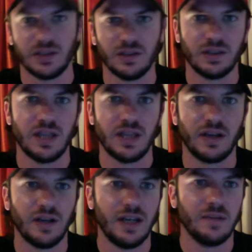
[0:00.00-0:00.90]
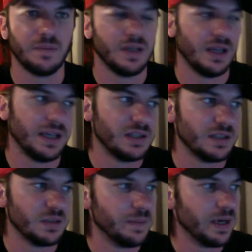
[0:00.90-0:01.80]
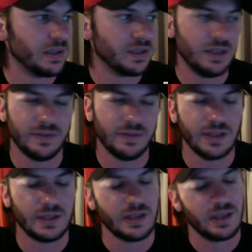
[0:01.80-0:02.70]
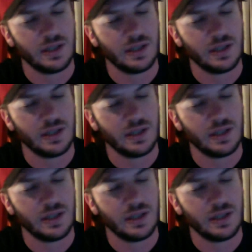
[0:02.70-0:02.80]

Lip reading: look that great, but against this Bears defense,